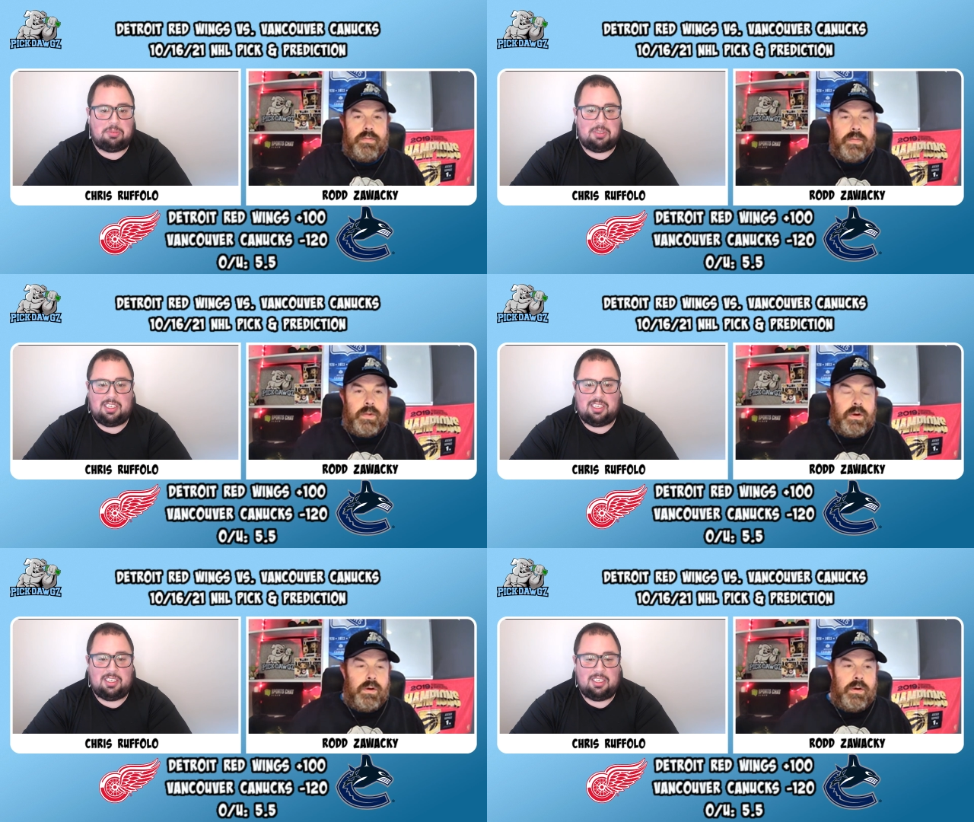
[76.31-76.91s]
Speaker 1: But
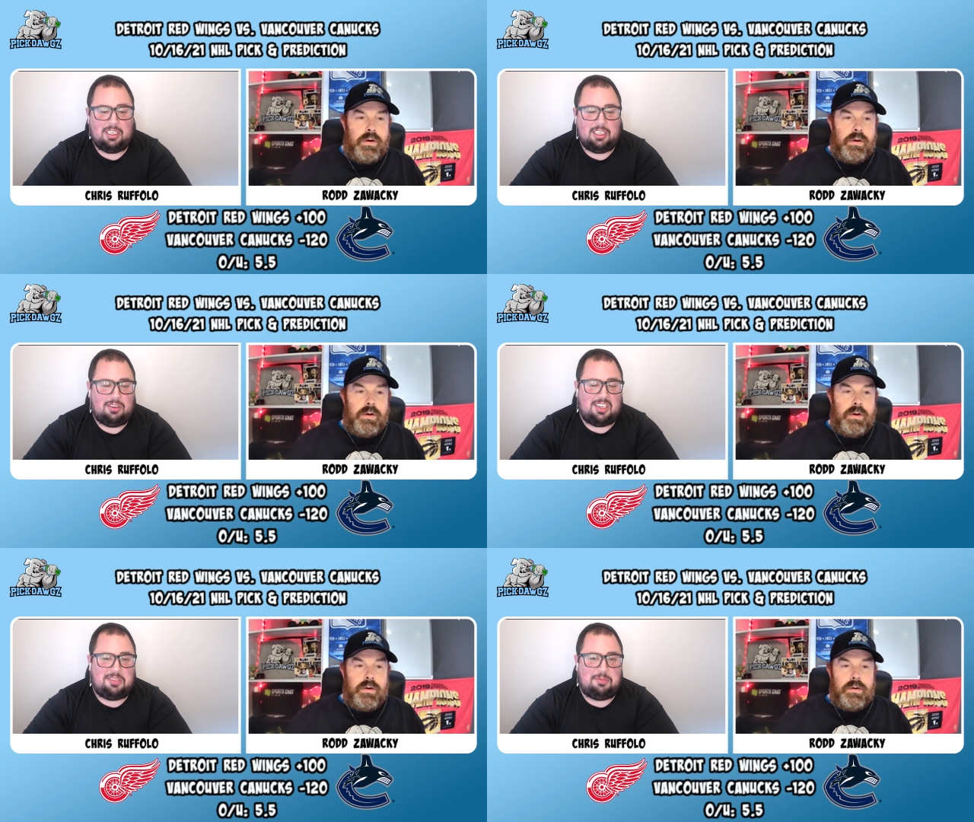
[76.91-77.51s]
uh,
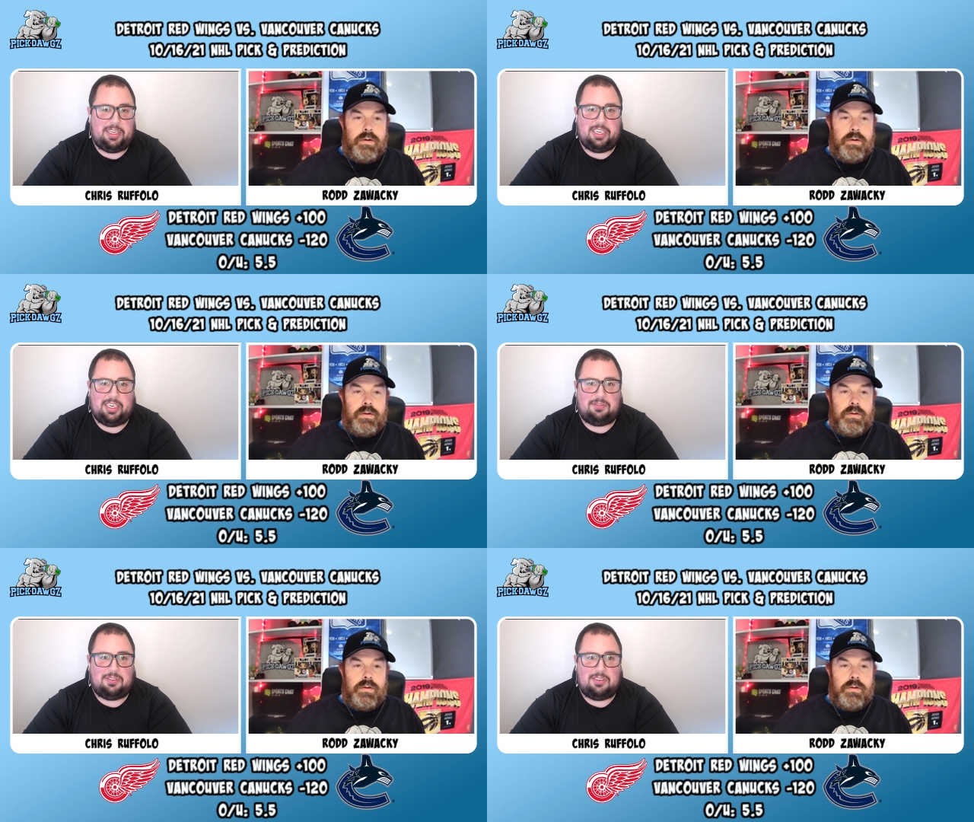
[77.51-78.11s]
Rod, speaking
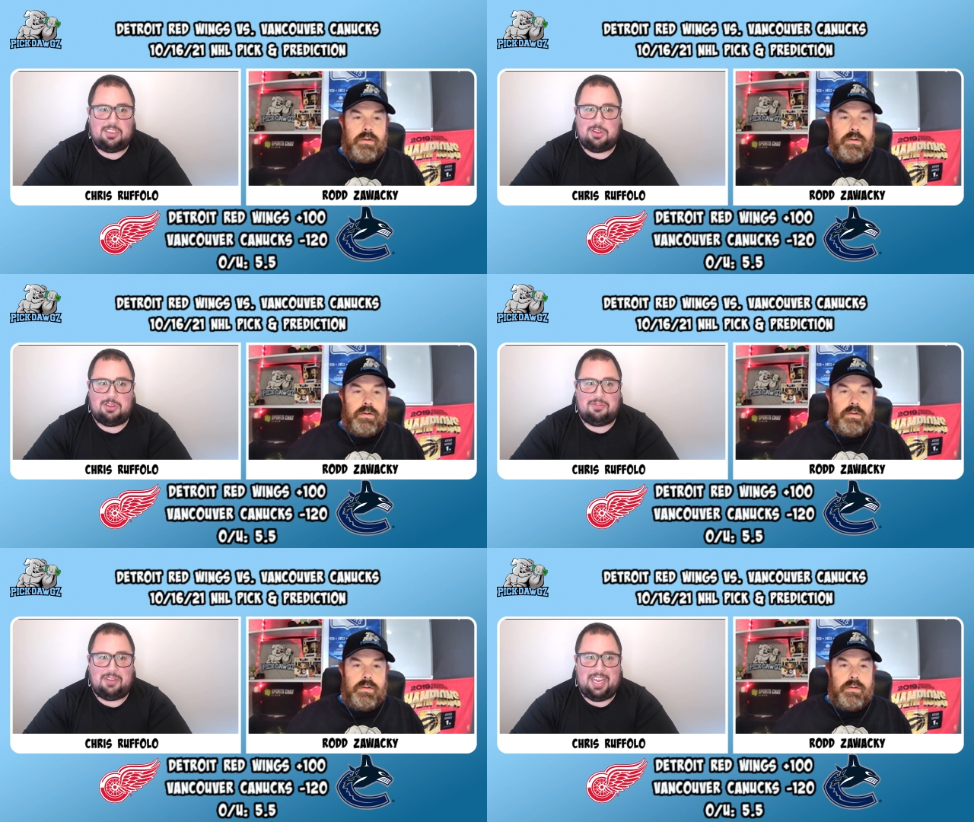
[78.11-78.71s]
of, do you have any